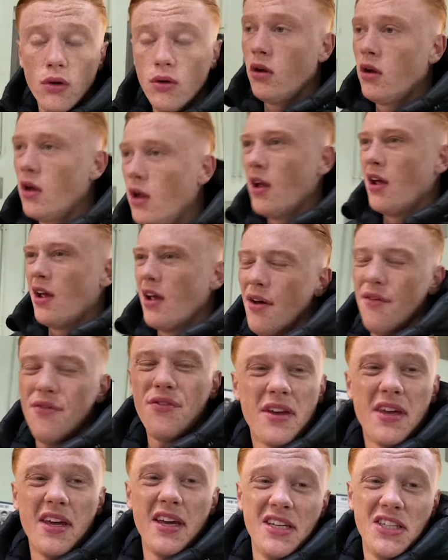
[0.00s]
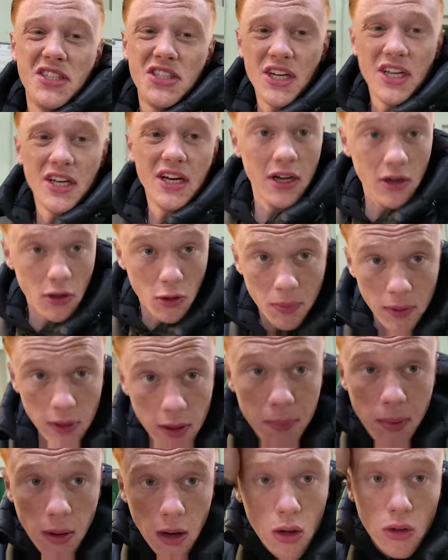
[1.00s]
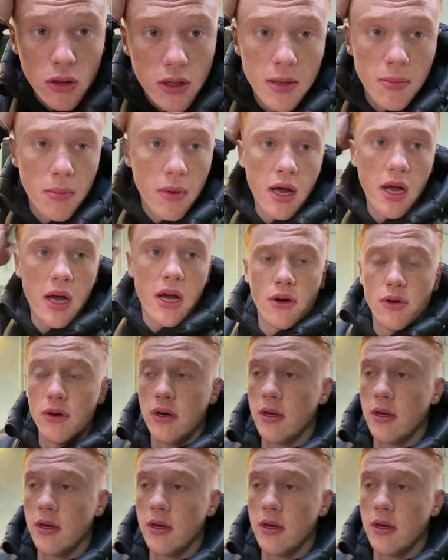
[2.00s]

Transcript: I think it is cheating a little bit, but I'll keep my eye on